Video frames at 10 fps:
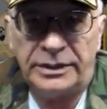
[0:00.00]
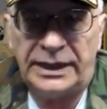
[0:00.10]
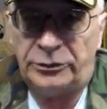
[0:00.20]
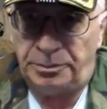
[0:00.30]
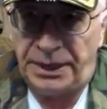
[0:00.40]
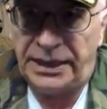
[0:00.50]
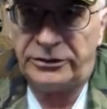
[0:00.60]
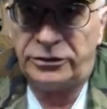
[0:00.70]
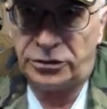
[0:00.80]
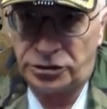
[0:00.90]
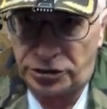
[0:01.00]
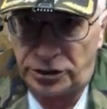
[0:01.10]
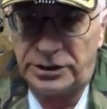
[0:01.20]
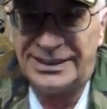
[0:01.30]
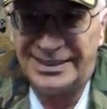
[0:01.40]
That's pants,
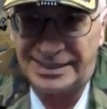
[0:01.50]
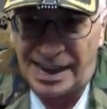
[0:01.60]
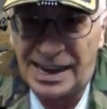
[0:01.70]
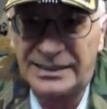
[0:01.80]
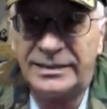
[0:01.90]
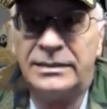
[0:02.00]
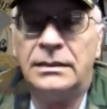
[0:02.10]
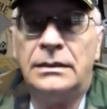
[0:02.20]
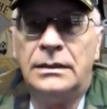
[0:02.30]
shirt, socks.